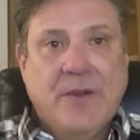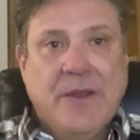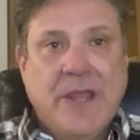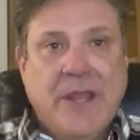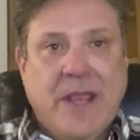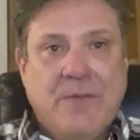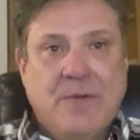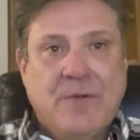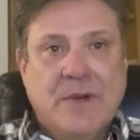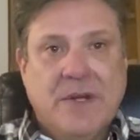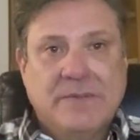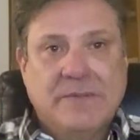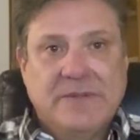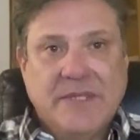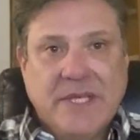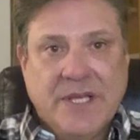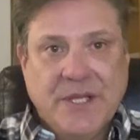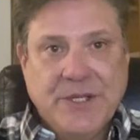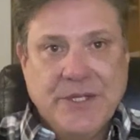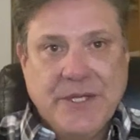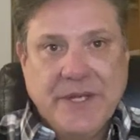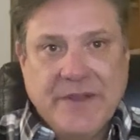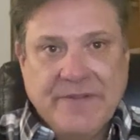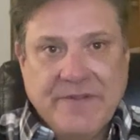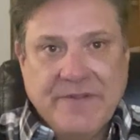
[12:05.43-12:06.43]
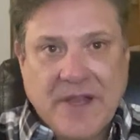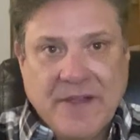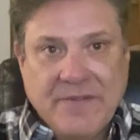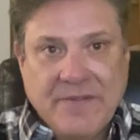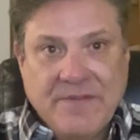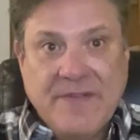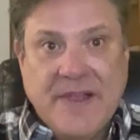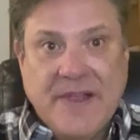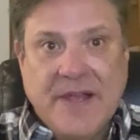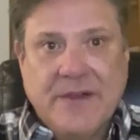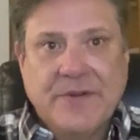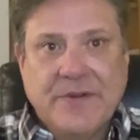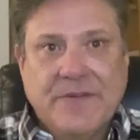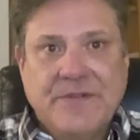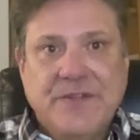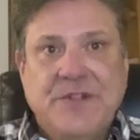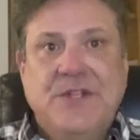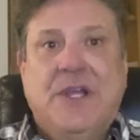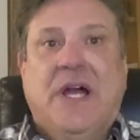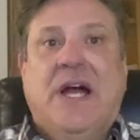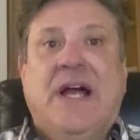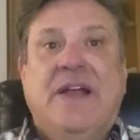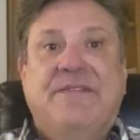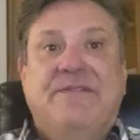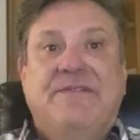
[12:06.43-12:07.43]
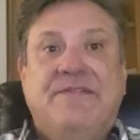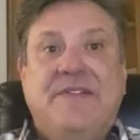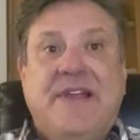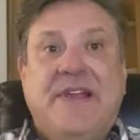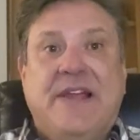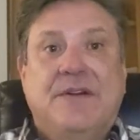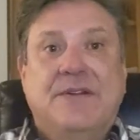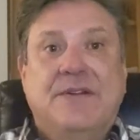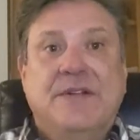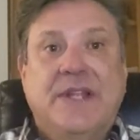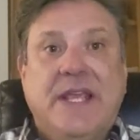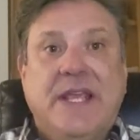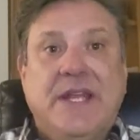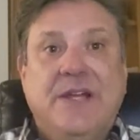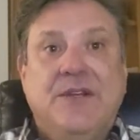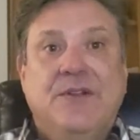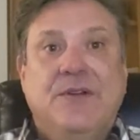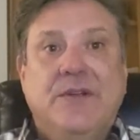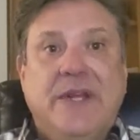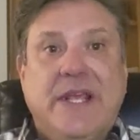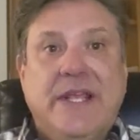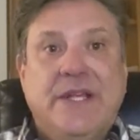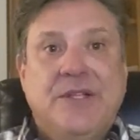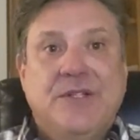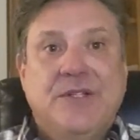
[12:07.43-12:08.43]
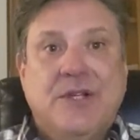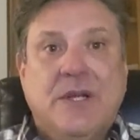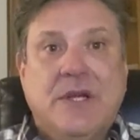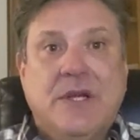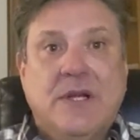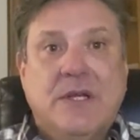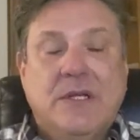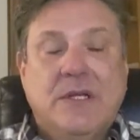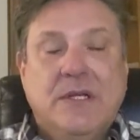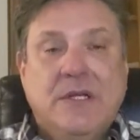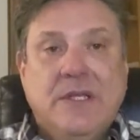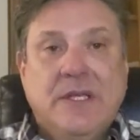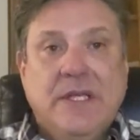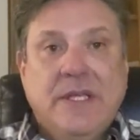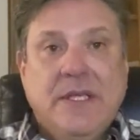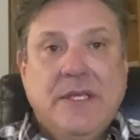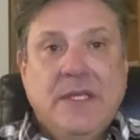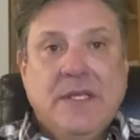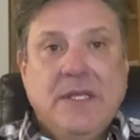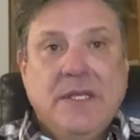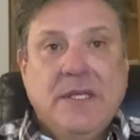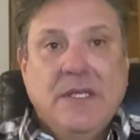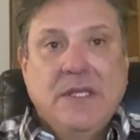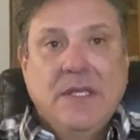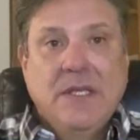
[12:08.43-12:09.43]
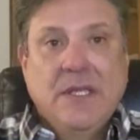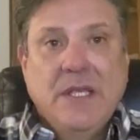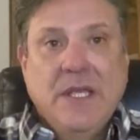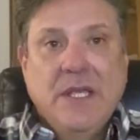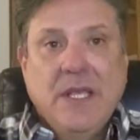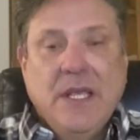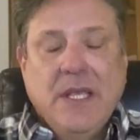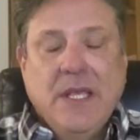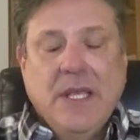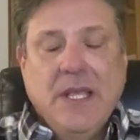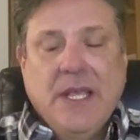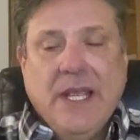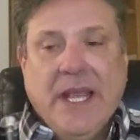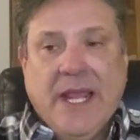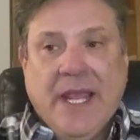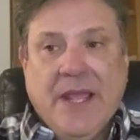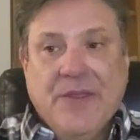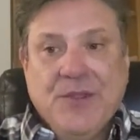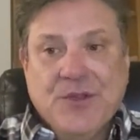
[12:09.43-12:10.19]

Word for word: Okay, what I'm telling you, I found it. I found a new nature.